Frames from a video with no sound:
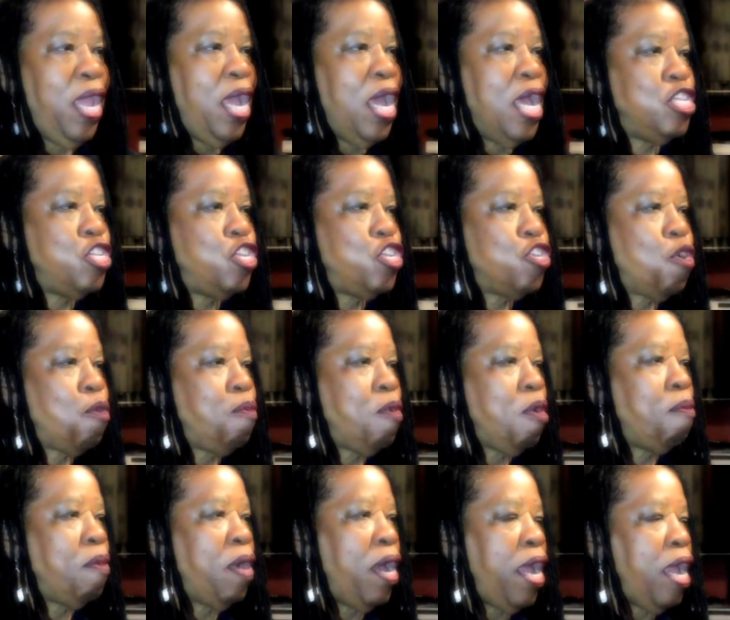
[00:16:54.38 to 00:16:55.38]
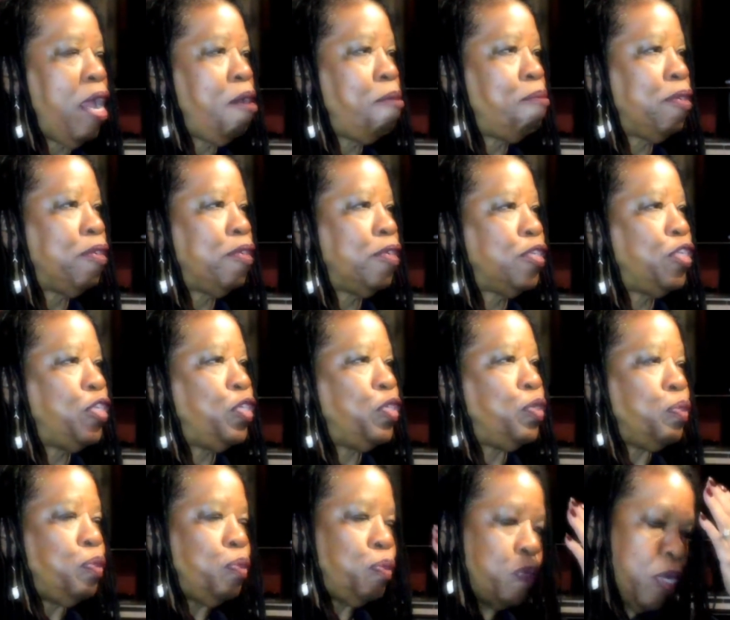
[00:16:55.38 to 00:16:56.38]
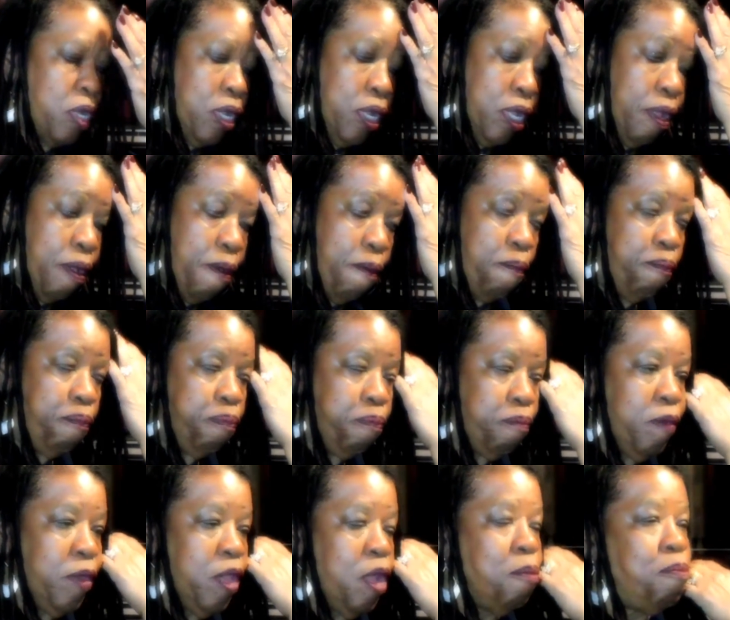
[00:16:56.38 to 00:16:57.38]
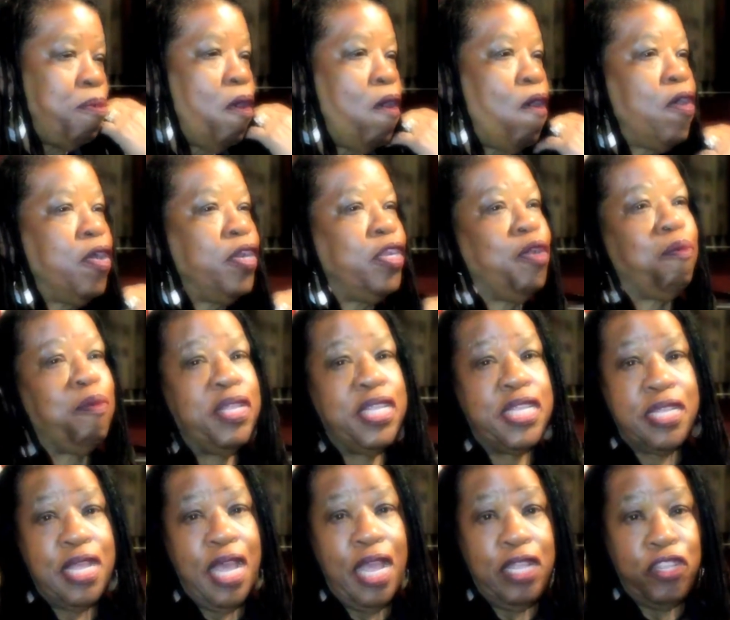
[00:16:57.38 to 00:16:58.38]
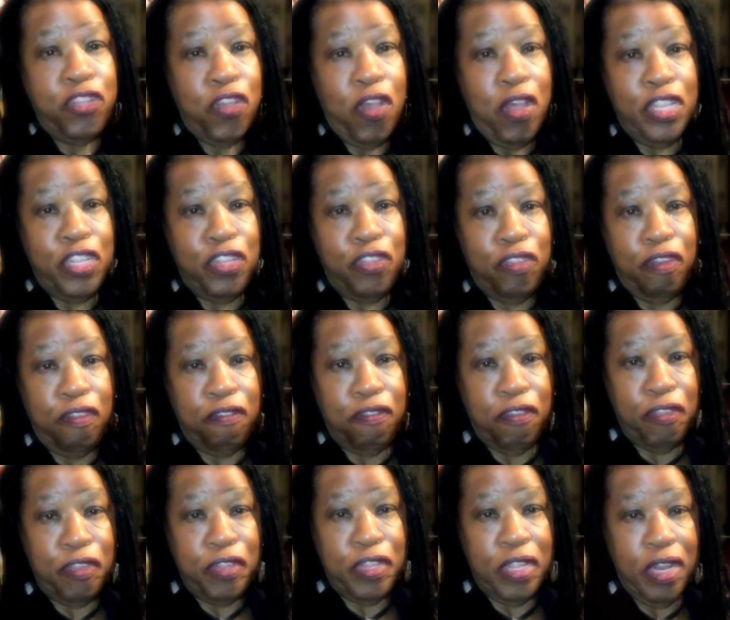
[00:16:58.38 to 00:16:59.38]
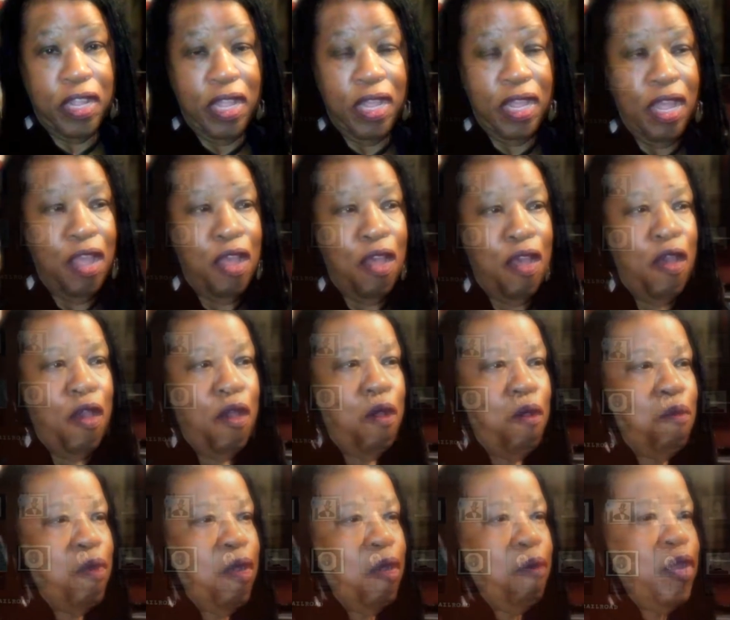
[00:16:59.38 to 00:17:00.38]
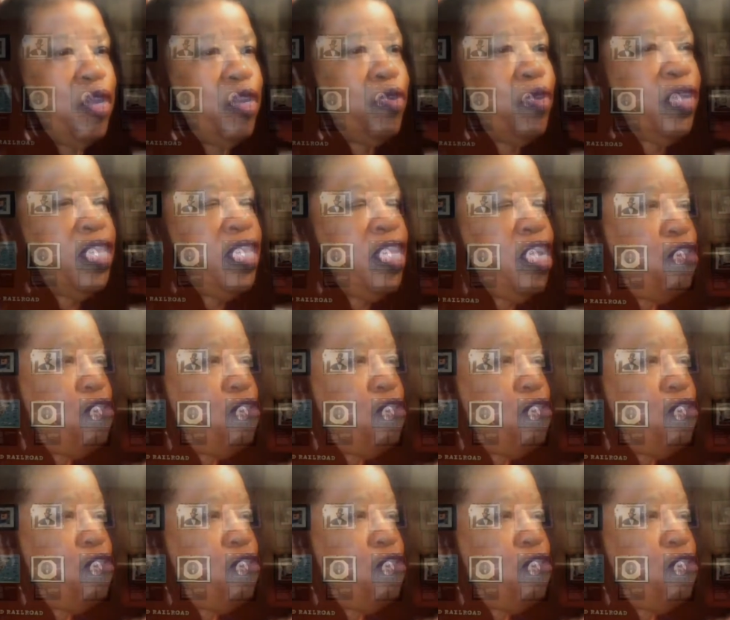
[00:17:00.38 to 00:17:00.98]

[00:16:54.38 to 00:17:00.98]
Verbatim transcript: And so we were able to um, partner with St. John's University, where we took the